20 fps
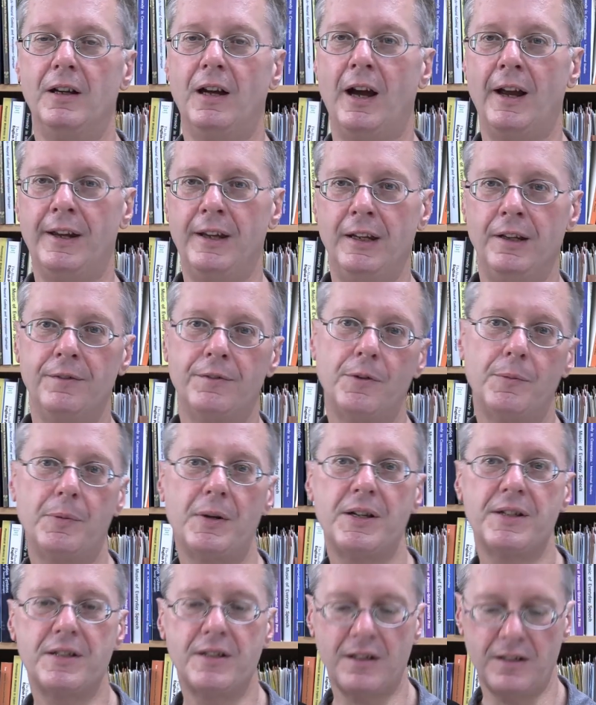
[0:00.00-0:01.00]
again for
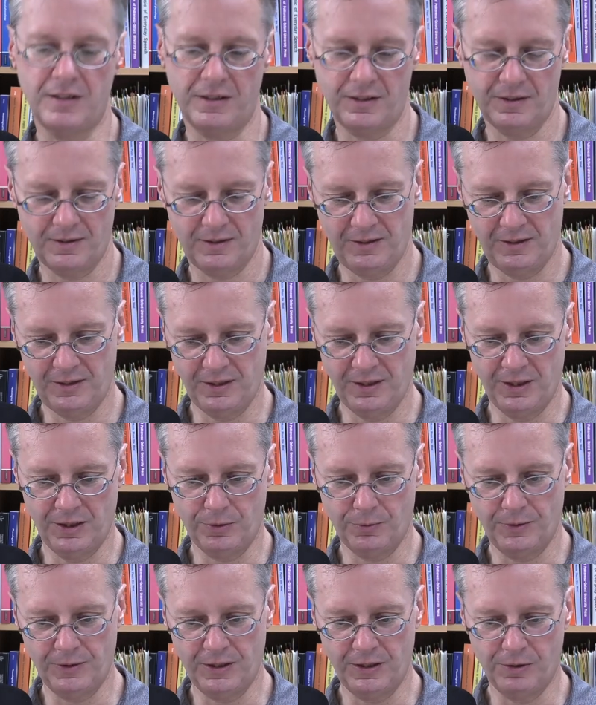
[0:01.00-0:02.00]
president in
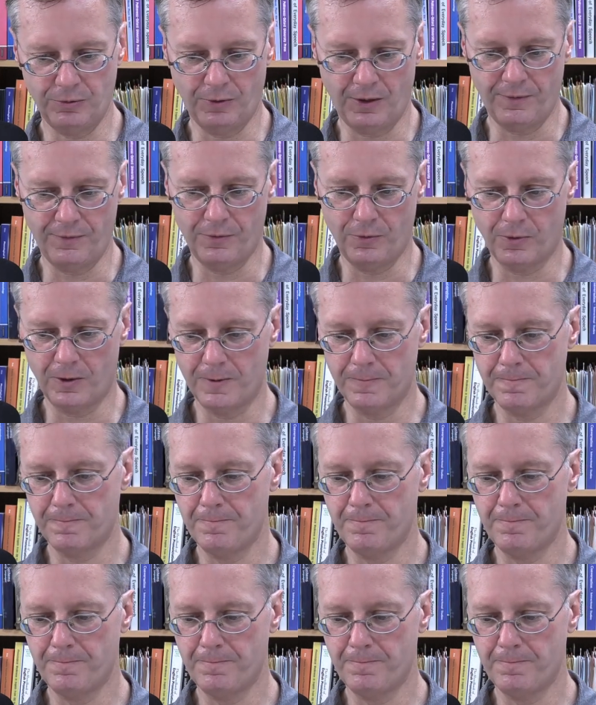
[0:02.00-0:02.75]
2024.